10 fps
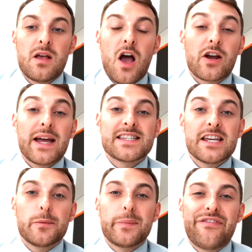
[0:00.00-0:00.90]
Okay,
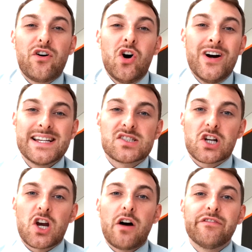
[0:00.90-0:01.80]
tip number 4 is the
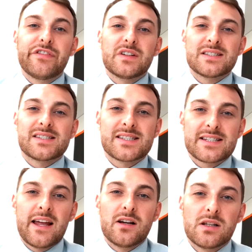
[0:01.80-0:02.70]
confidence
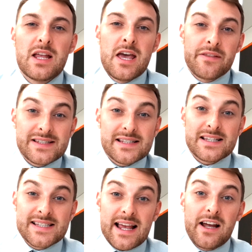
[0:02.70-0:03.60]
scale. This is a
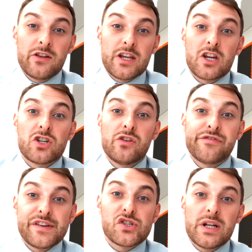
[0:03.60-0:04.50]
scale that you can do
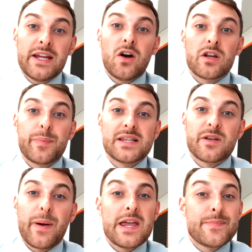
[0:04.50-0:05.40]
visually on a piece
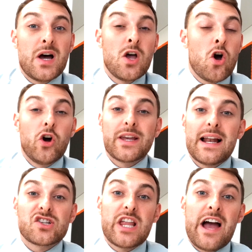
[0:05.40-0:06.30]
of paper, or you can
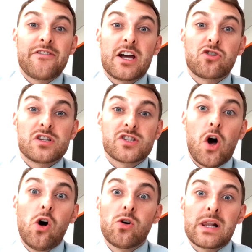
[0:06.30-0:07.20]
actually have it across the
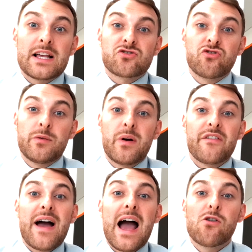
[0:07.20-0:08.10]
whole classroom
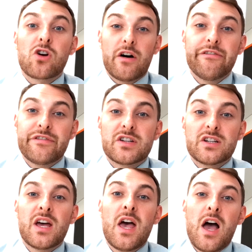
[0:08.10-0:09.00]
of how
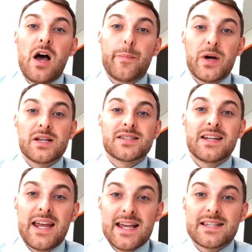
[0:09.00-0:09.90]
confident a
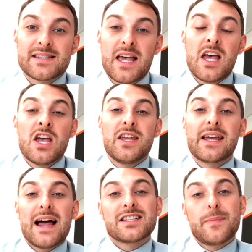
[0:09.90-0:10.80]
person is. You
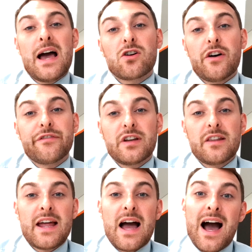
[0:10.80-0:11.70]
can ask them how
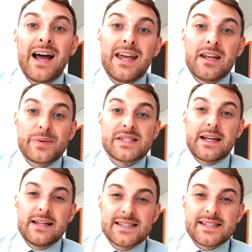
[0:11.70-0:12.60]
confident they are in a
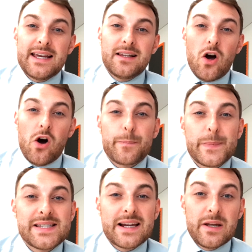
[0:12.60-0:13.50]
particular skill or a
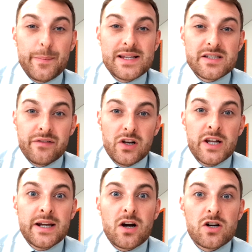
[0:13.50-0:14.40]
particular piece of
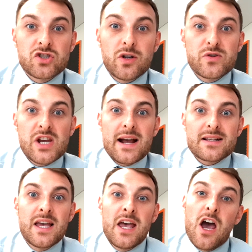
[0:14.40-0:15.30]
learning or
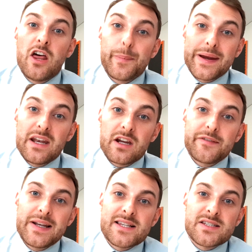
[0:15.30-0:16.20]
subject at the beginning
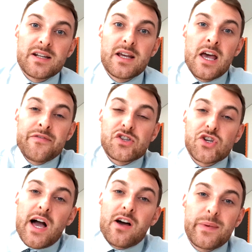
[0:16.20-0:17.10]
of a lesson. The
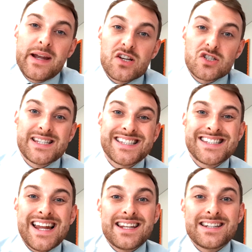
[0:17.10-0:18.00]
child may actually
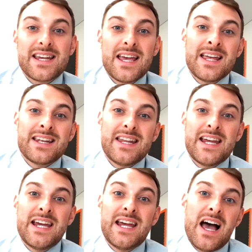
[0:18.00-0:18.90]
stand
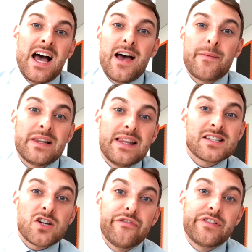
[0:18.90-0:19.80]
near the
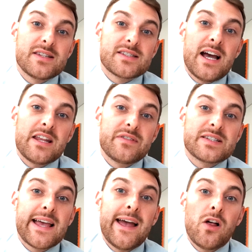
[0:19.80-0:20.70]
less confident side of the
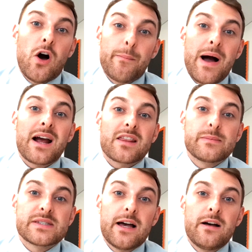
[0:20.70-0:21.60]
scale or mark
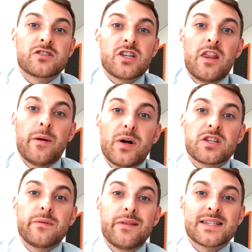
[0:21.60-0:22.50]
themselves at the
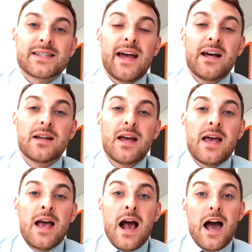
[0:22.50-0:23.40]
bottom of the scale.
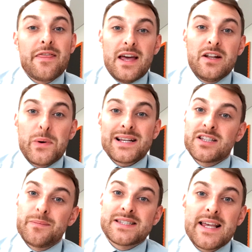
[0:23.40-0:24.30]
And then you ask
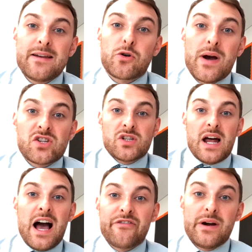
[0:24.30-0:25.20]
them the same question
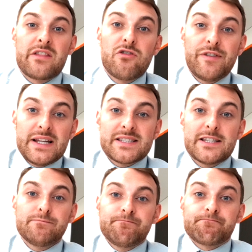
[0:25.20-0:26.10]
halfway through the
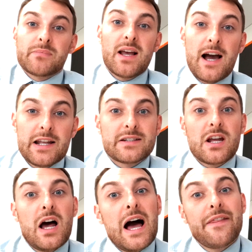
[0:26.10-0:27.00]
lesson
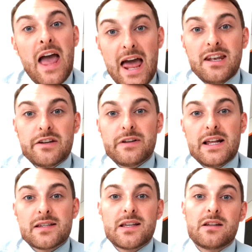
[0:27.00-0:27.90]
and at the end of a
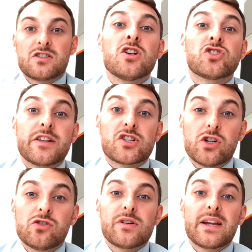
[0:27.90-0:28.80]
lesson. So the
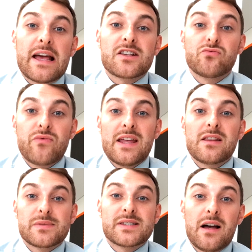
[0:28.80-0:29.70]
children get to rate
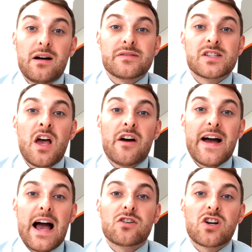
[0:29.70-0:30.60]
themselves of
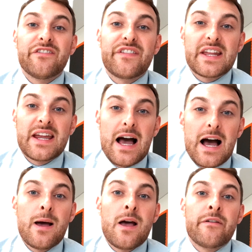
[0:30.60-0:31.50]
how confident they
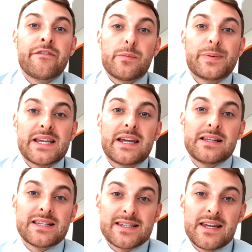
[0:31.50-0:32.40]
are for a
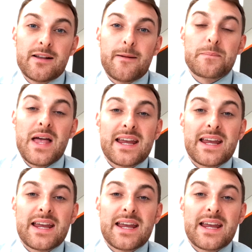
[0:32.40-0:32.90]
particular skill.